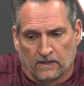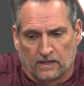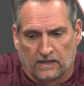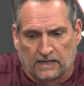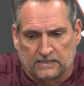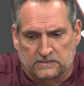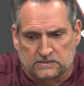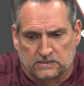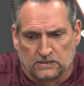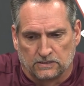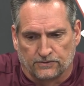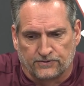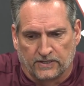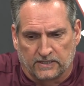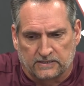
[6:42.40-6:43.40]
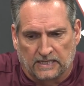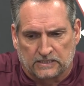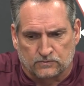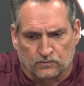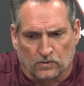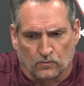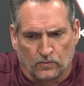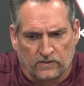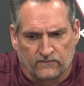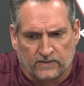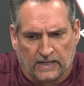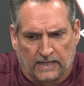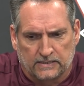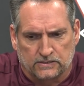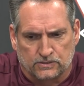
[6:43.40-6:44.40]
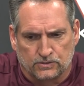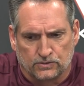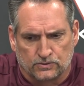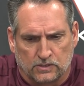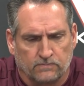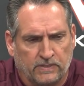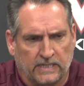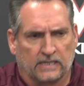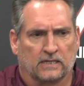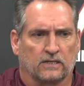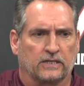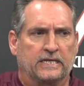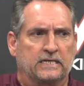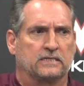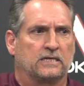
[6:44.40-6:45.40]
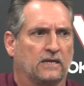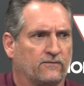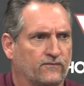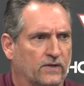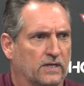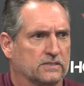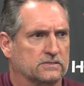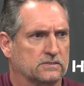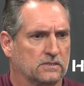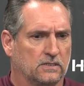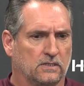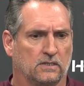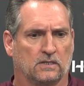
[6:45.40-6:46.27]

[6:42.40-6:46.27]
And I still think that's where we've got to be an elite defense.